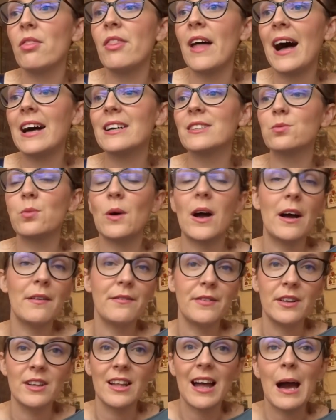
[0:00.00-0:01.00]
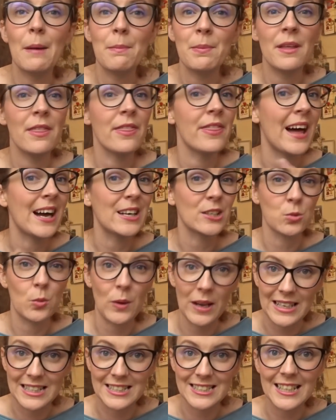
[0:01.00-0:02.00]
That's where I feel happy. That's
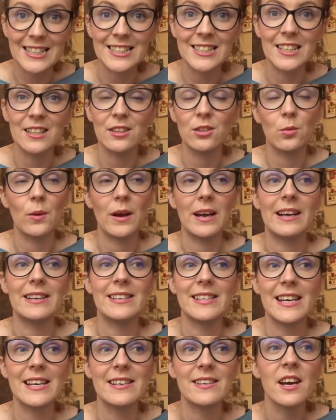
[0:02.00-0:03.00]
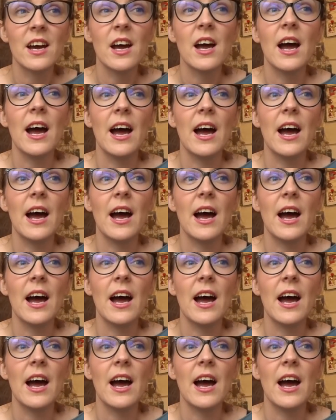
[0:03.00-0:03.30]
why I set it the way I did,